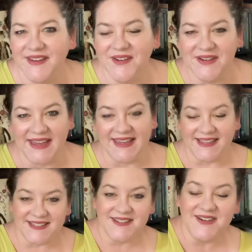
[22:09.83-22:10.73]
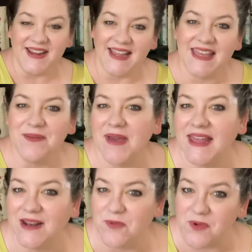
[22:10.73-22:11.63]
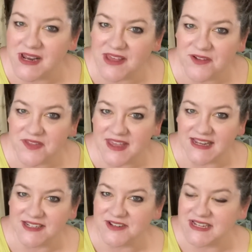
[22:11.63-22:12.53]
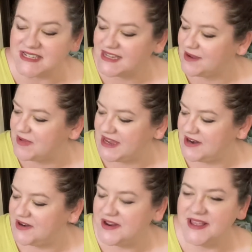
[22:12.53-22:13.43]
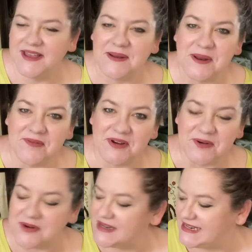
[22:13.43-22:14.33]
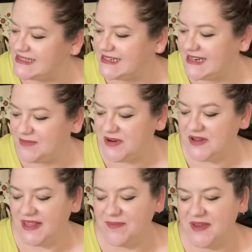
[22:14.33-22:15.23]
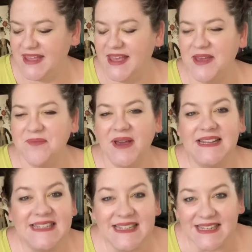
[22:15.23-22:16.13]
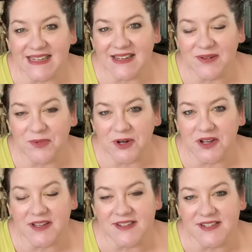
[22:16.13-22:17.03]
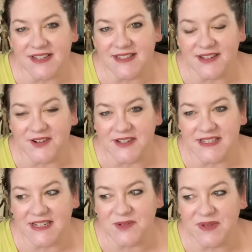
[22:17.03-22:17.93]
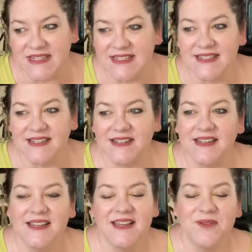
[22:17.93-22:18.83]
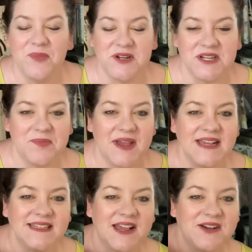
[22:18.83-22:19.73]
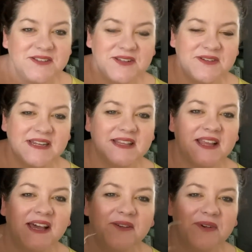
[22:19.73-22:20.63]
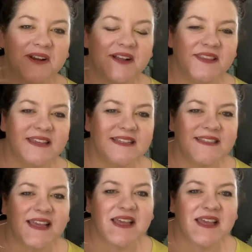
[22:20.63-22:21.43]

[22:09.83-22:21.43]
Okay, sorry, I keep adding one other thing to each segment here. I'm not very organized today apparently, but I didn't work on just the cross stitch pieces and project bags. I also did a lot of work on this